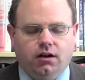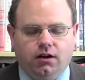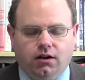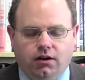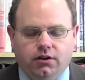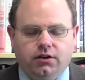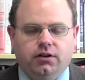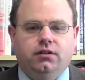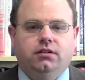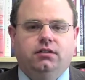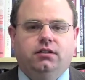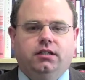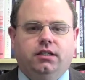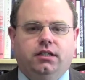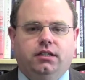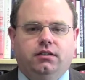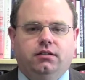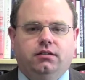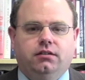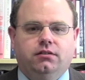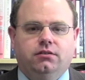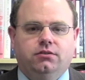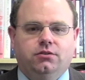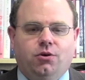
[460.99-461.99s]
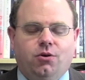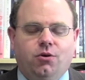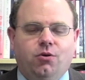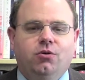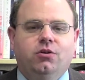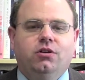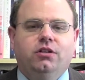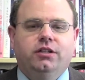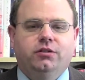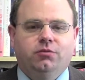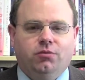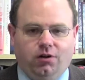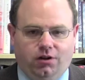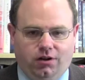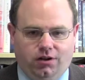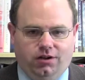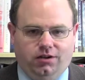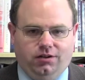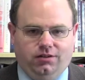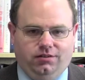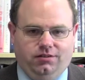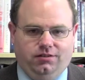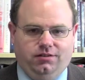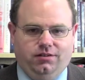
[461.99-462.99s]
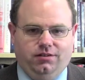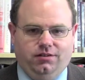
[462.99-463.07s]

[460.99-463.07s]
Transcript: utterly, totally wrong,